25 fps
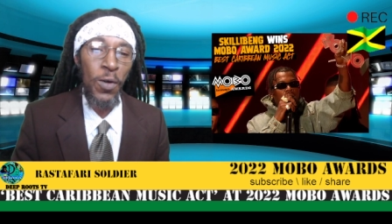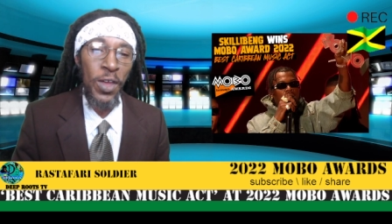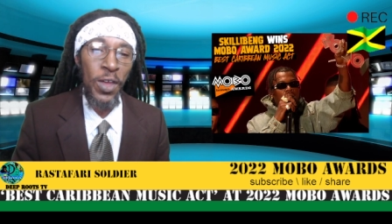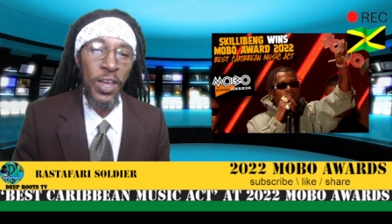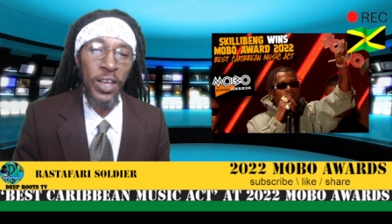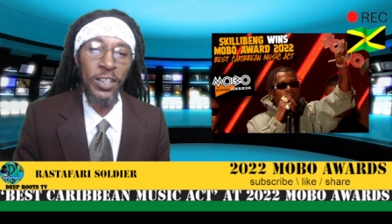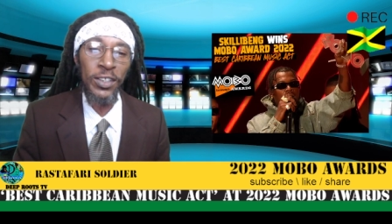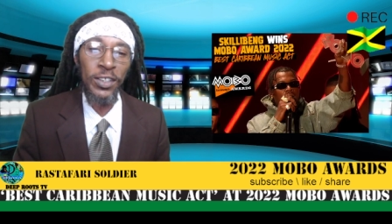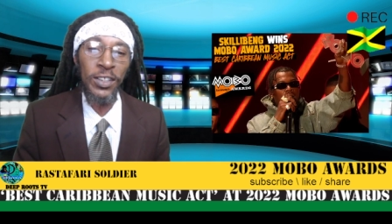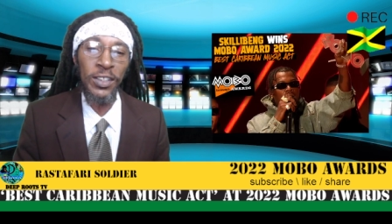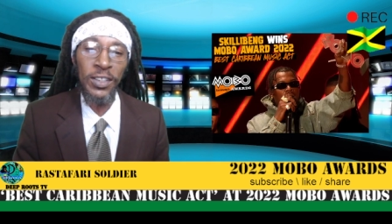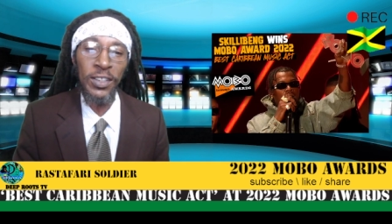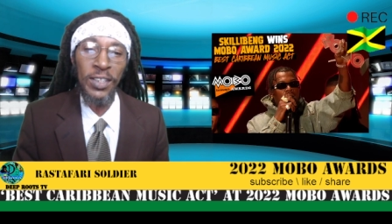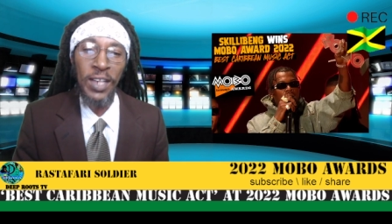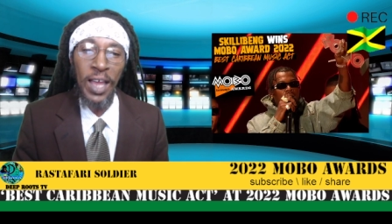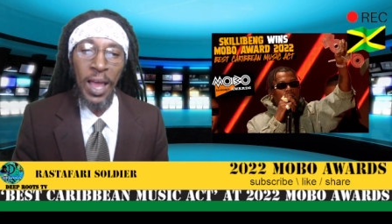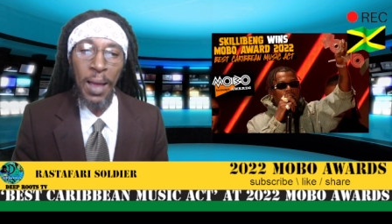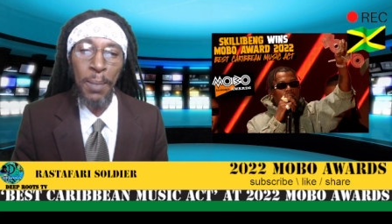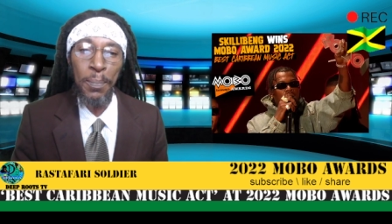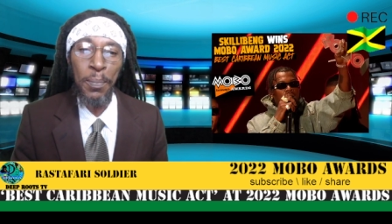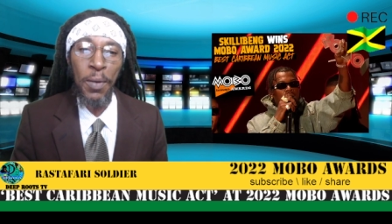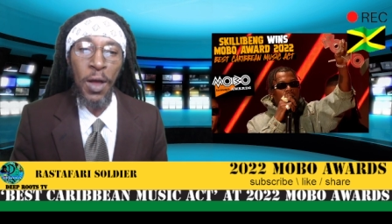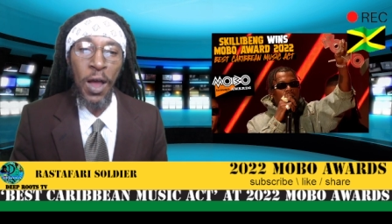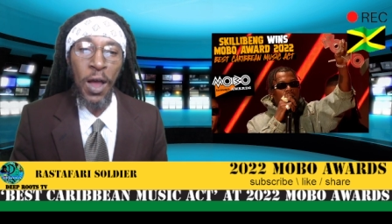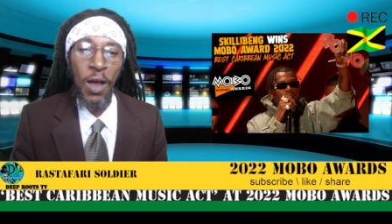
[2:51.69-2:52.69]
quick
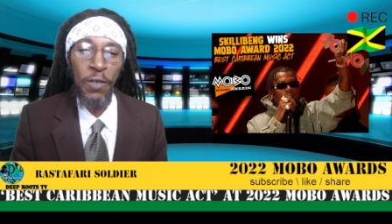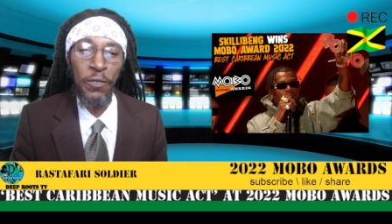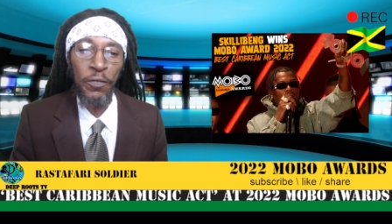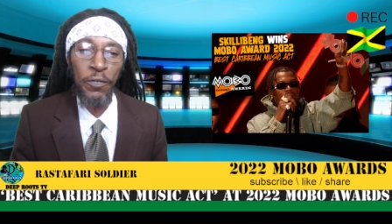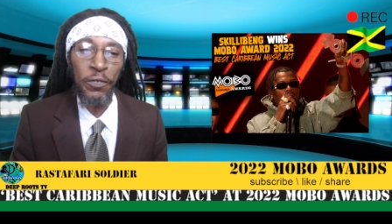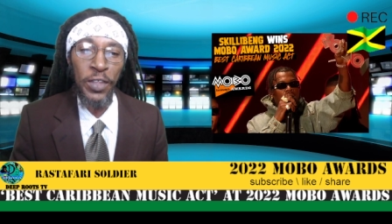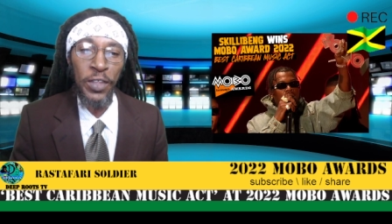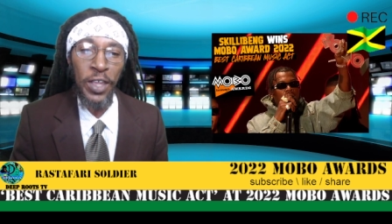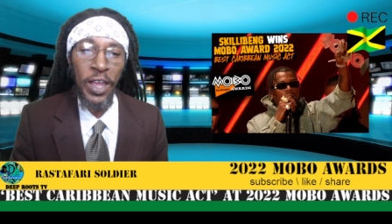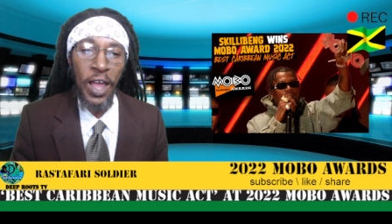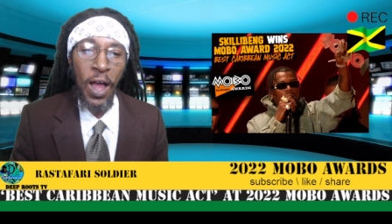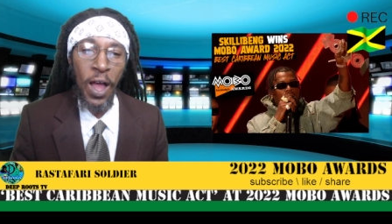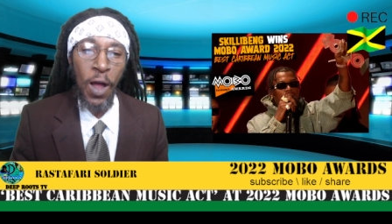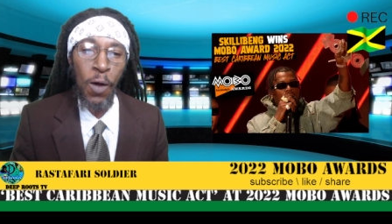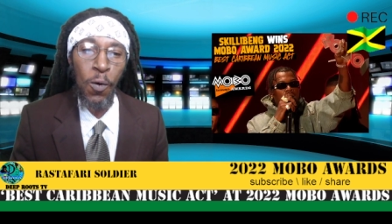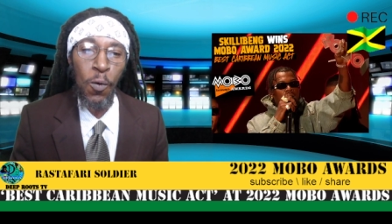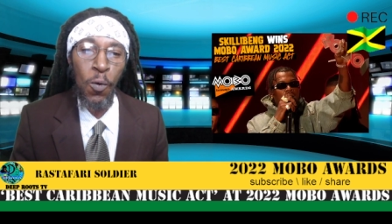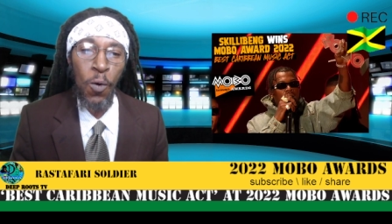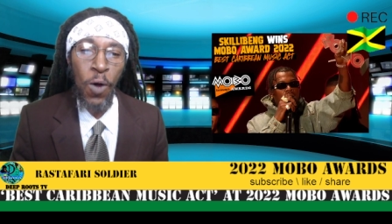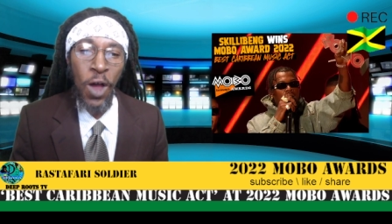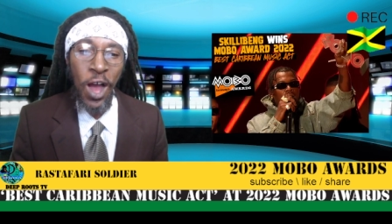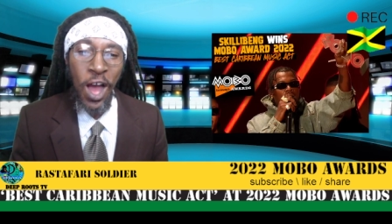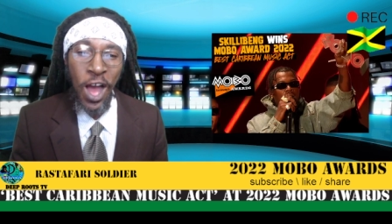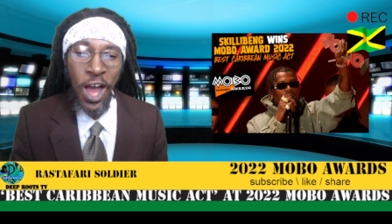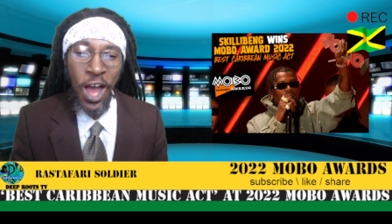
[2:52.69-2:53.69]
snap of the
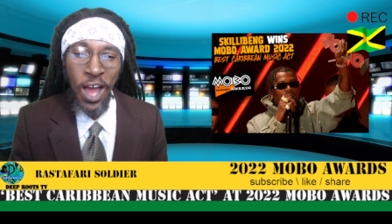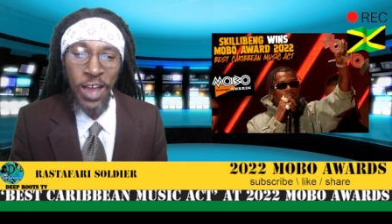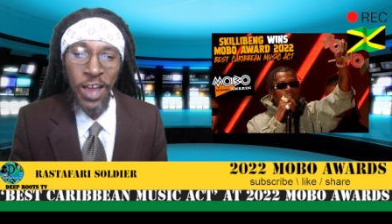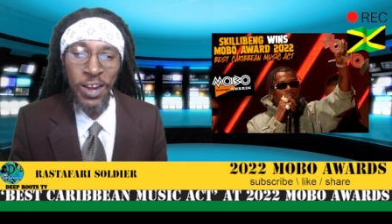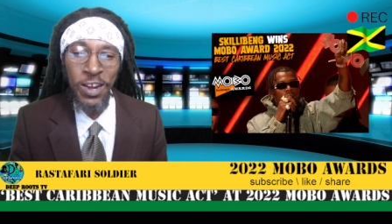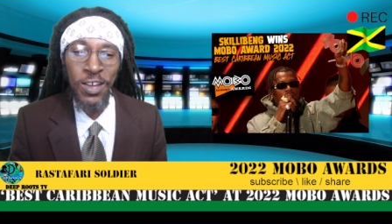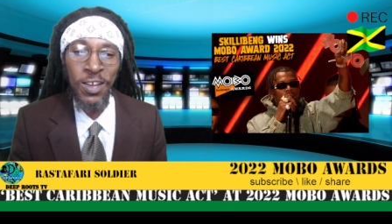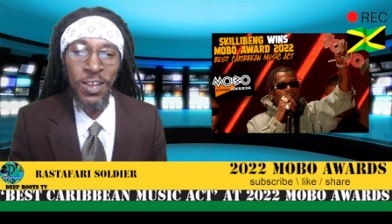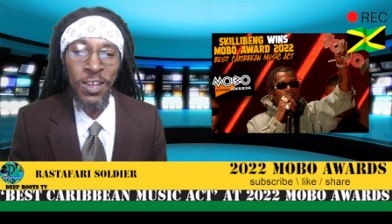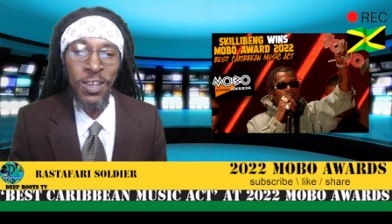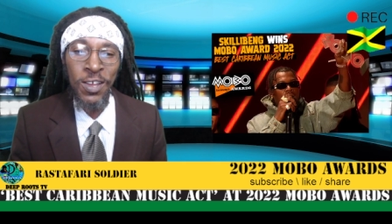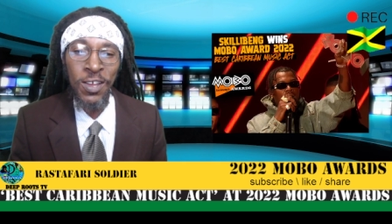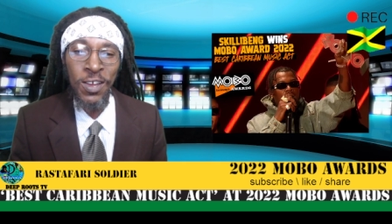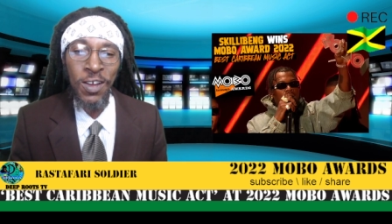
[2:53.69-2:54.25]
award.